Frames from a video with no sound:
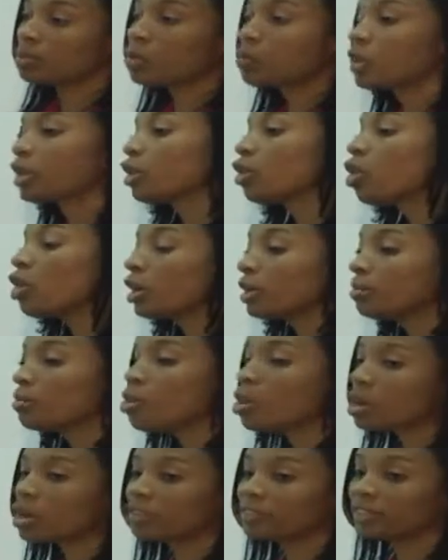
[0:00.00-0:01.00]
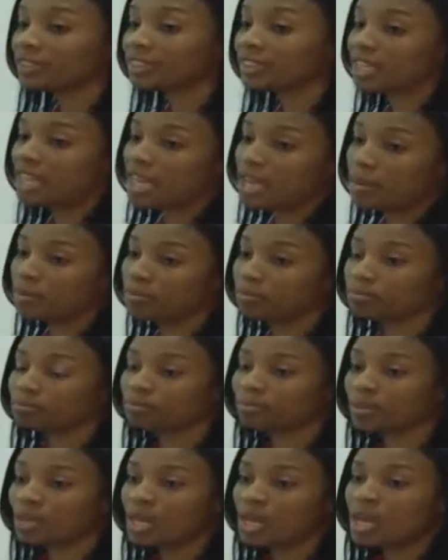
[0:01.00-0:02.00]
We're going more for same.
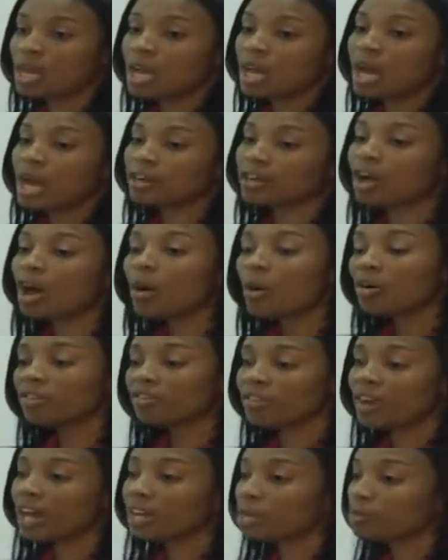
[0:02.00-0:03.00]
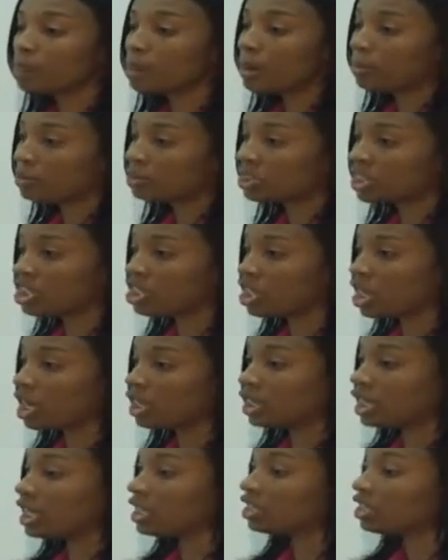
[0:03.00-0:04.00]
And our value
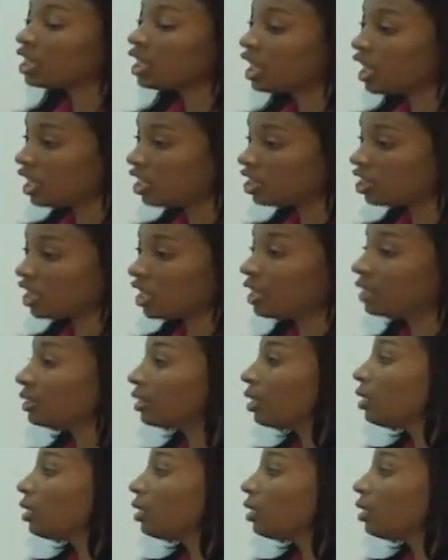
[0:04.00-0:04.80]
proposition is hinges